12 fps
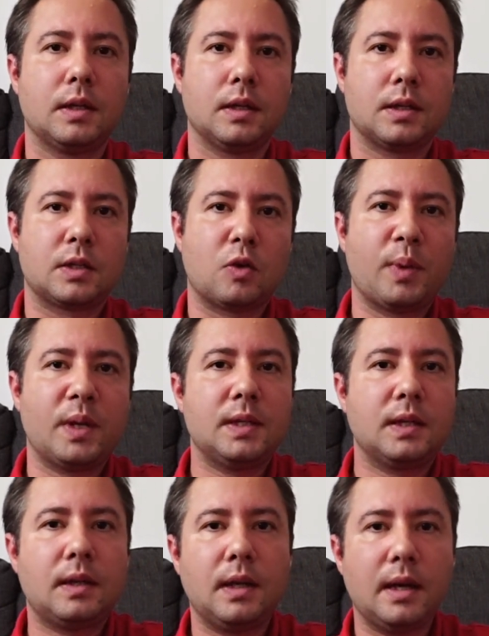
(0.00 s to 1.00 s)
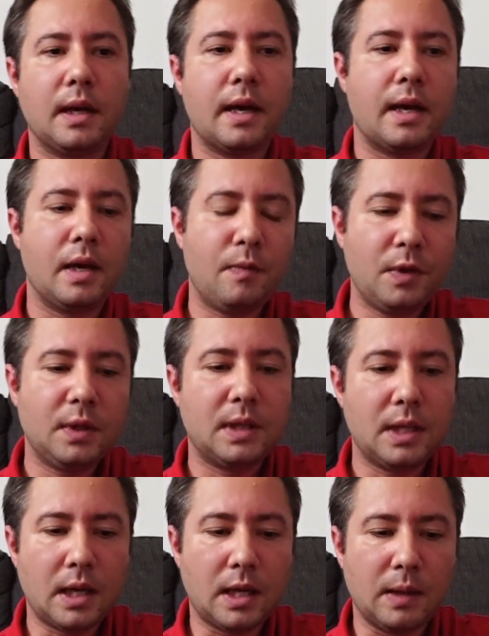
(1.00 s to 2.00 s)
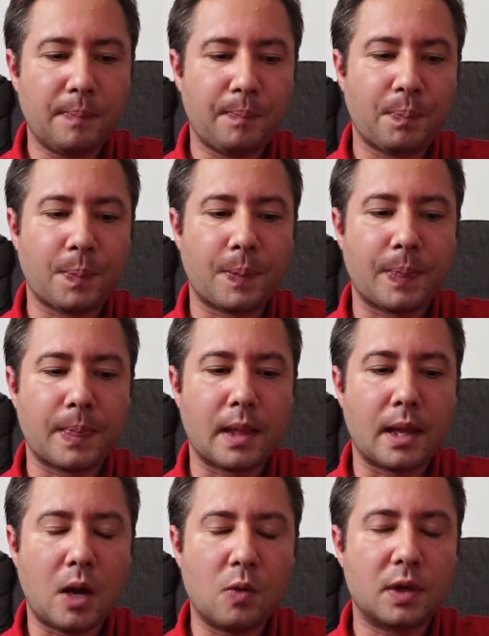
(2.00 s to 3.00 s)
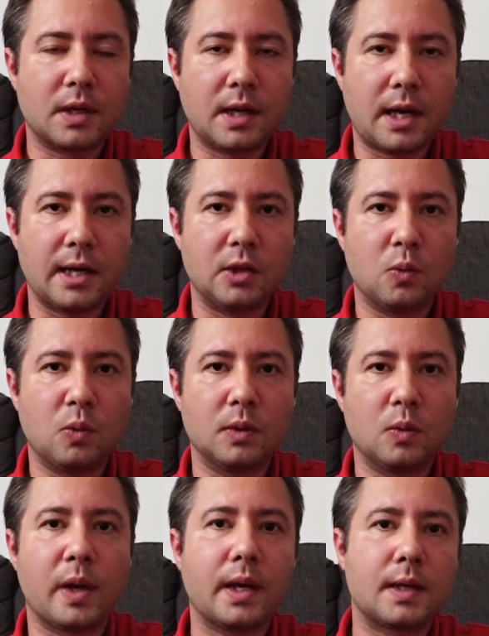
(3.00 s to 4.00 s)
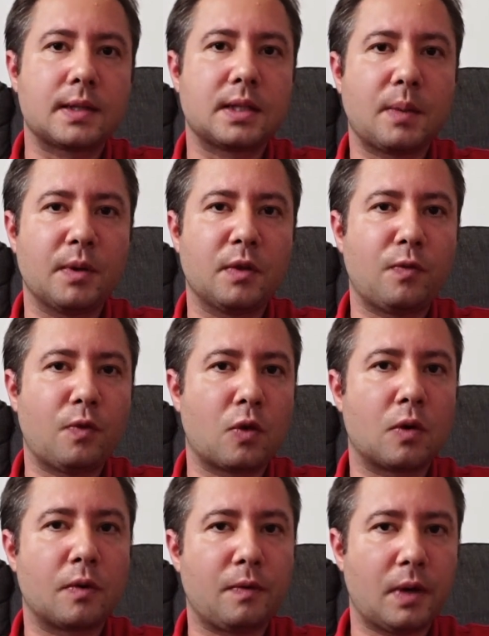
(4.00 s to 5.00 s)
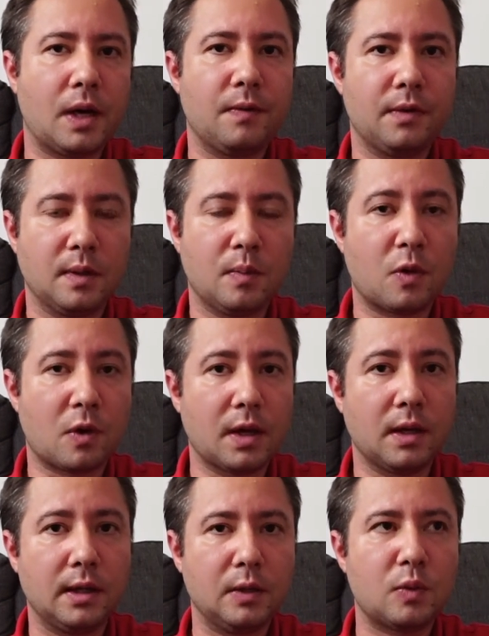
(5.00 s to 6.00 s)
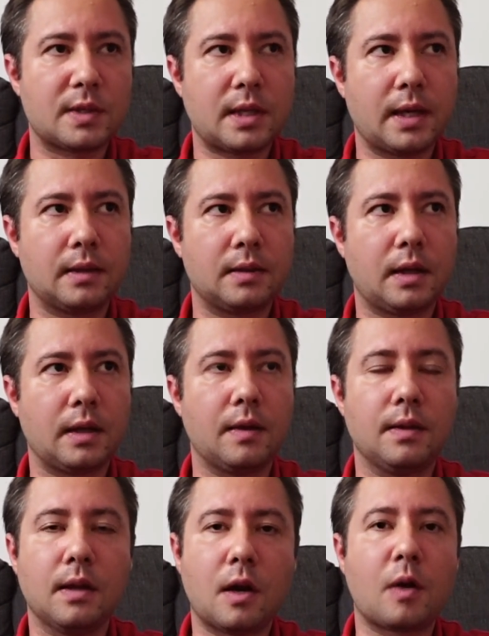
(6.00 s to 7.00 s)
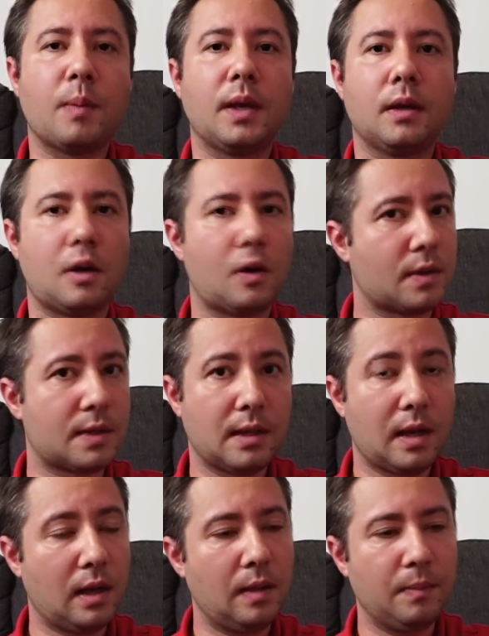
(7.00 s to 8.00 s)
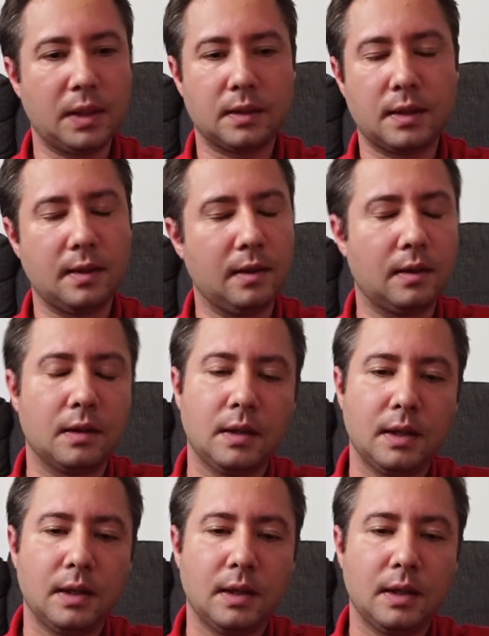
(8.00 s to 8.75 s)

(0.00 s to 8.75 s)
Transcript: So basically every day our guide would wake us up at 4 or 5 in the morning. It was like in the army, honestly, I'm not kidding.